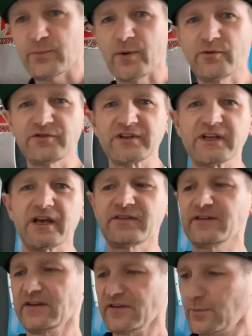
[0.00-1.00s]
supposed to get
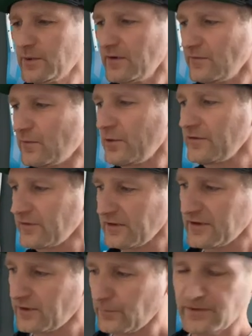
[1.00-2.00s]
these, but
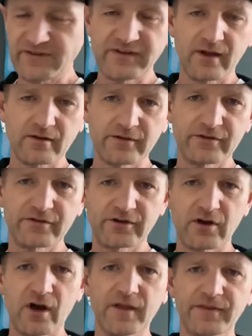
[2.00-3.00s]
unfortunately the retailers
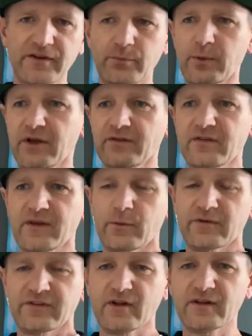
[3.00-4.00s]
got these pins and they
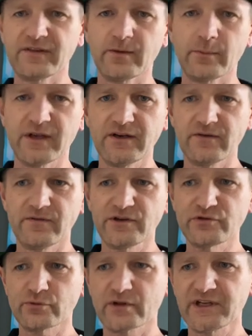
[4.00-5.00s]
were selling them
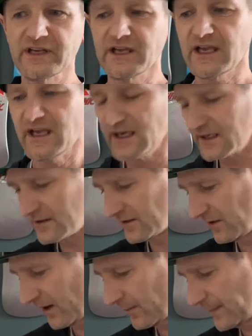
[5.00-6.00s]
individually. And
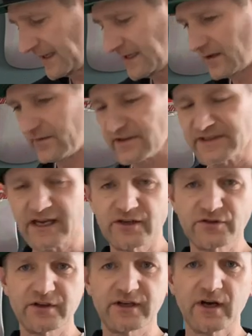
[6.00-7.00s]
not many of us
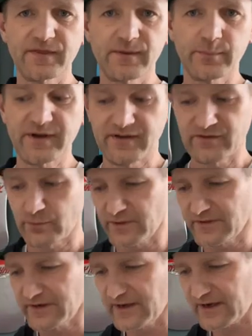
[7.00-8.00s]
actually got the pins
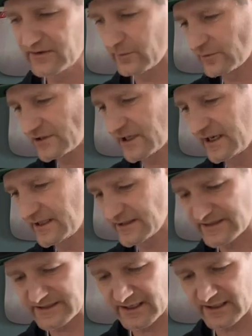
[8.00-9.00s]
with the decks, which kind of
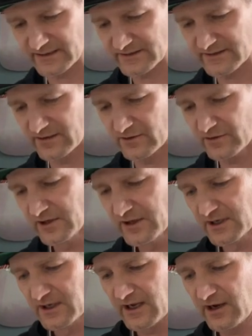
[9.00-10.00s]
sucks. So
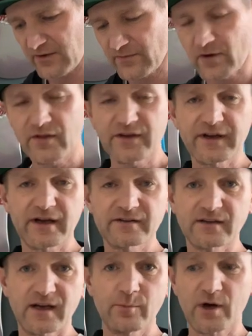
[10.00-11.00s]
out of all the
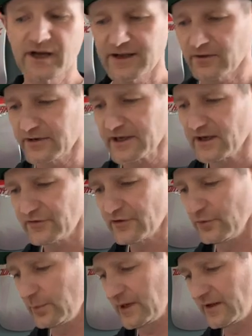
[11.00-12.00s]
decks I bought, I only got
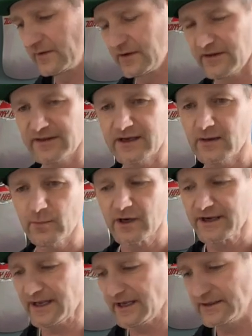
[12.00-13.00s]
two pins and I think I
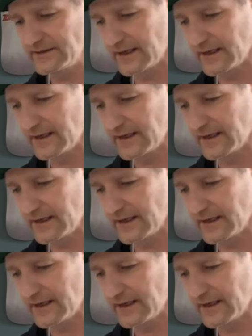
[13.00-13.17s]
bought eight